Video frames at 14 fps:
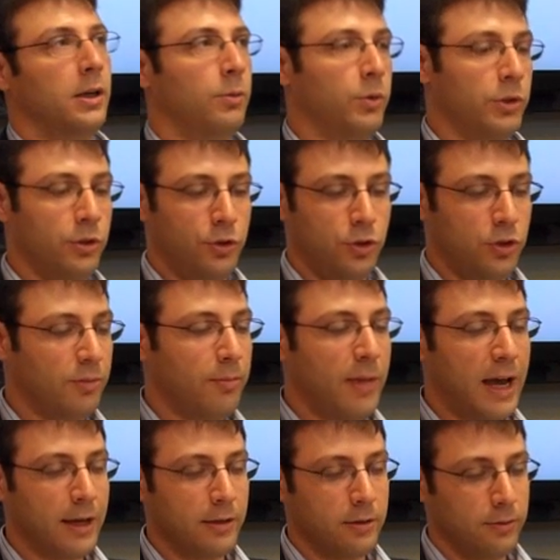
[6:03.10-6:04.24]
which is just a
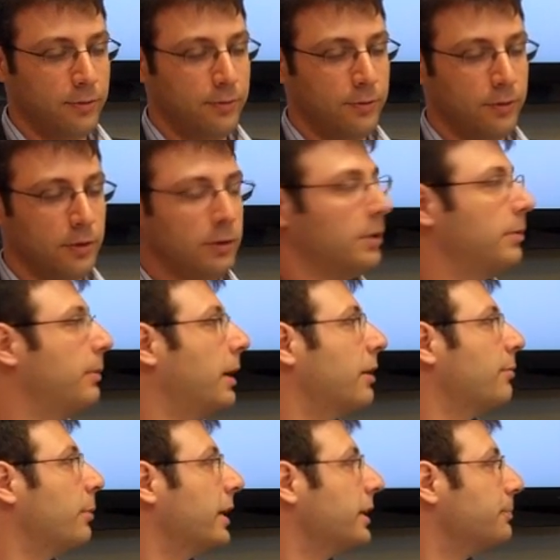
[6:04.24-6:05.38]
massive amount of
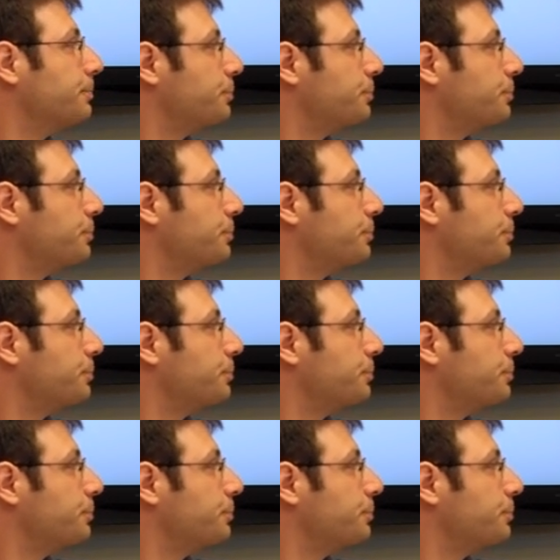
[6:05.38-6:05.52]
money.